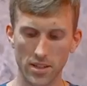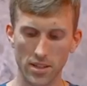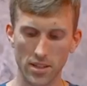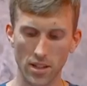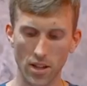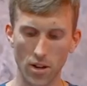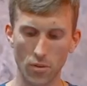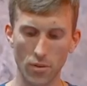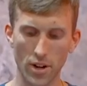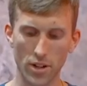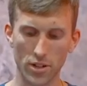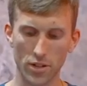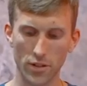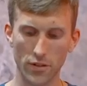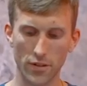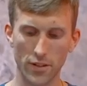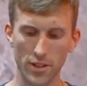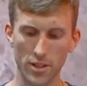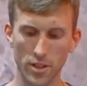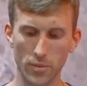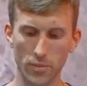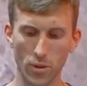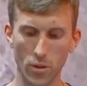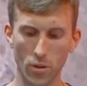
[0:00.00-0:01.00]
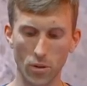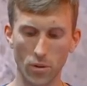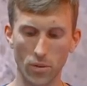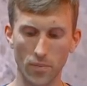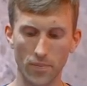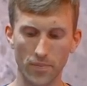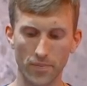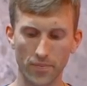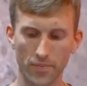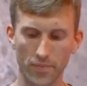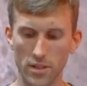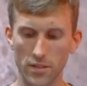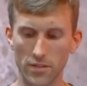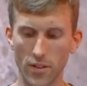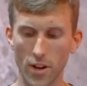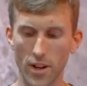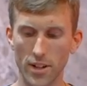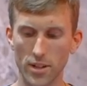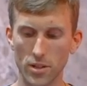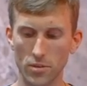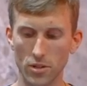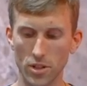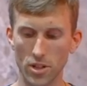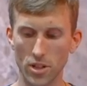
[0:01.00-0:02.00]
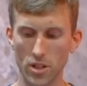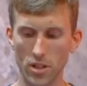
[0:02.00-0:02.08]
a retrofittable device which